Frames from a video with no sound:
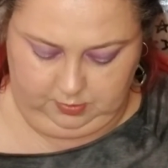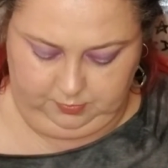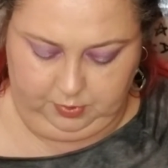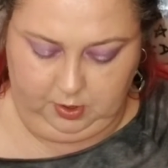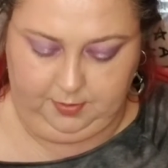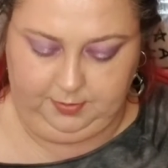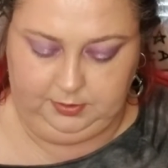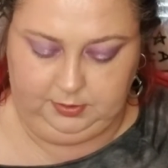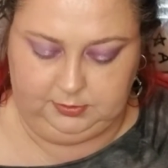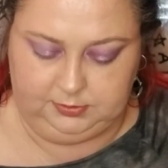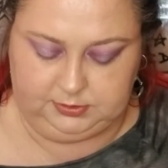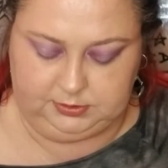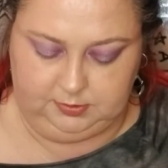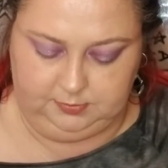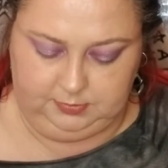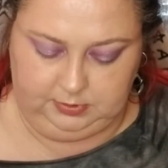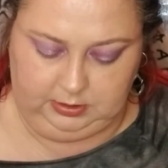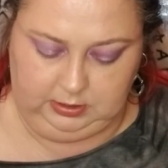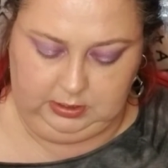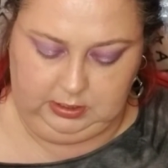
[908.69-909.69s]
probably do
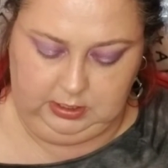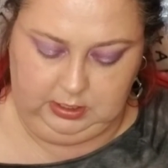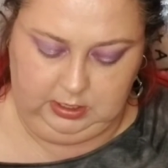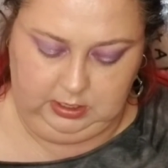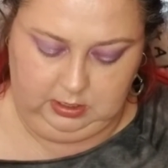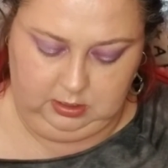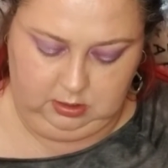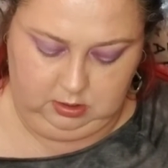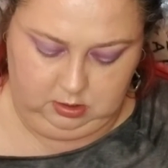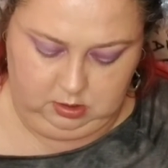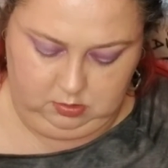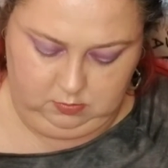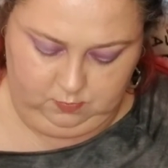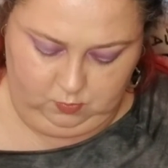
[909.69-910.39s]
something a little